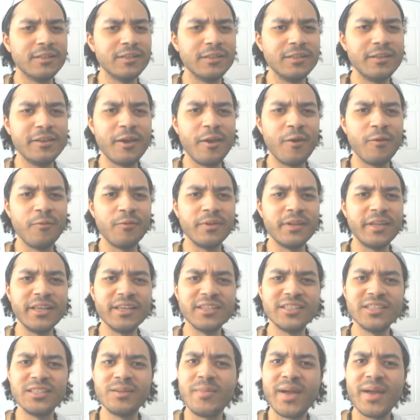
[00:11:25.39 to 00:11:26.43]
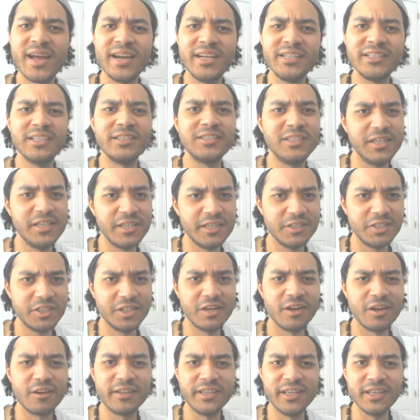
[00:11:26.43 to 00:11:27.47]
you know, get somebody's
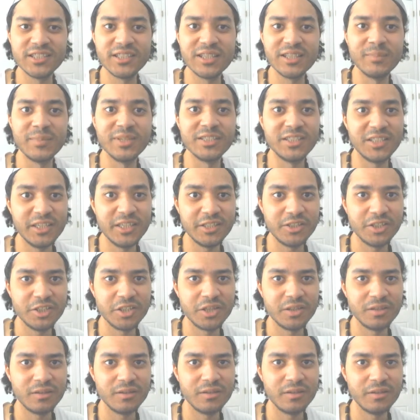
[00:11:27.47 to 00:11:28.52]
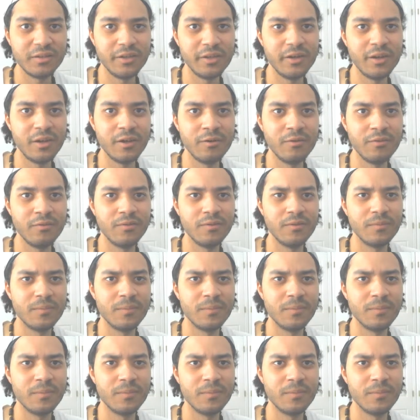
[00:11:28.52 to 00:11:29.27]
attention or get some attention, you know,